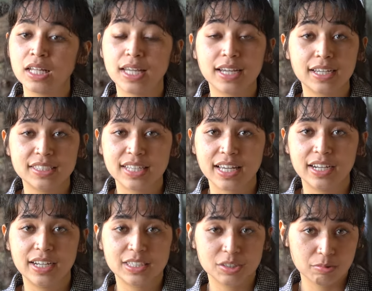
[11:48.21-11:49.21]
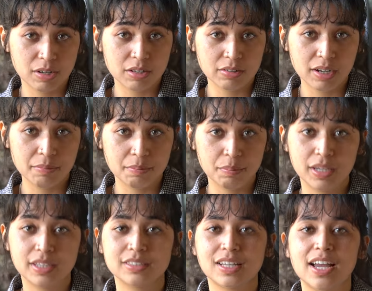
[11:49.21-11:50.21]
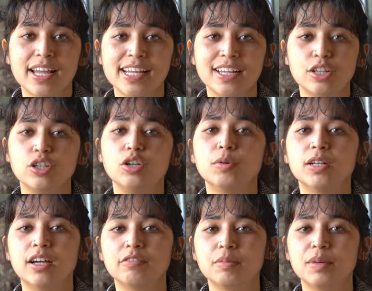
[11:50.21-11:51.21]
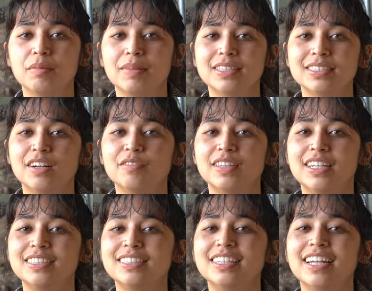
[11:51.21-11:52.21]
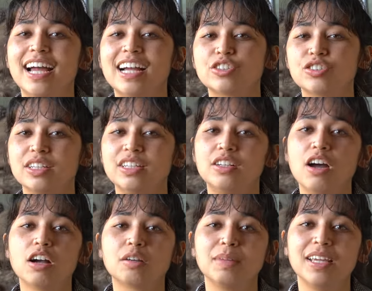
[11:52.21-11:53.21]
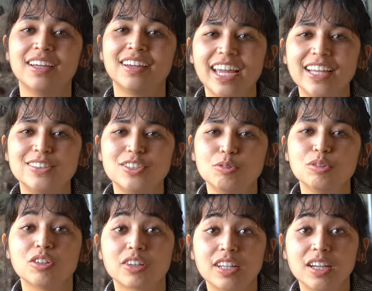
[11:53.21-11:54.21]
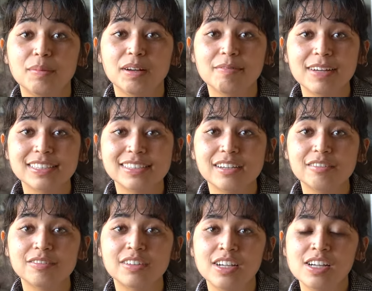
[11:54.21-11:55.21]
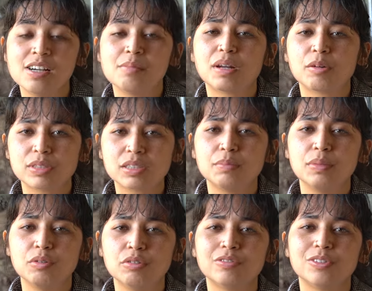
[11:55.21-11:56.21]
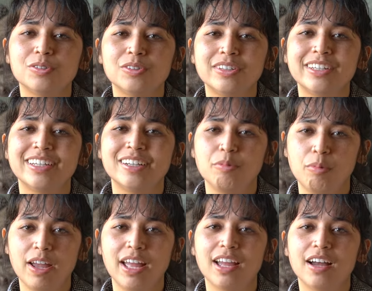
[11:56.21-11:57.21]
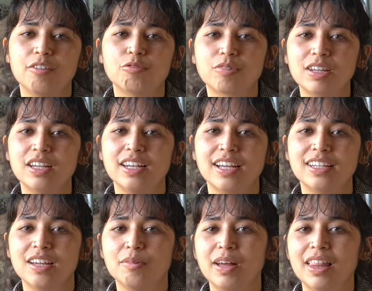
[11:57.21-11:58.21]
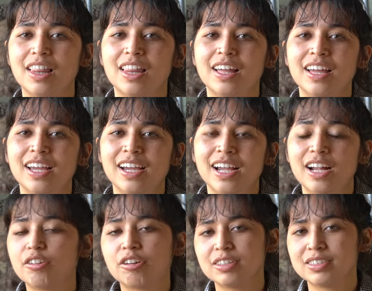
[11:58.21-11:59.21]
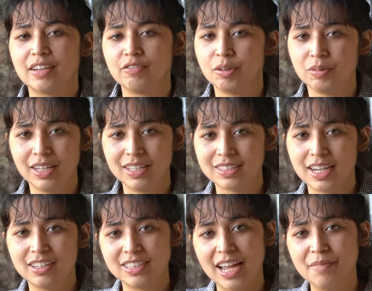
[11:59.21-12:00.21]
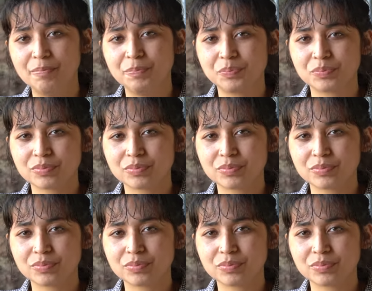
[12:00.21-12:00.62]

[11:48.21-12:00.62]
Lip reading: Like I said, it's a runner-up because I knew enough about myself that it didn't actually knock me into learning about myself, but it was a beautiful way of reconnecting with an artist I've known the entire time.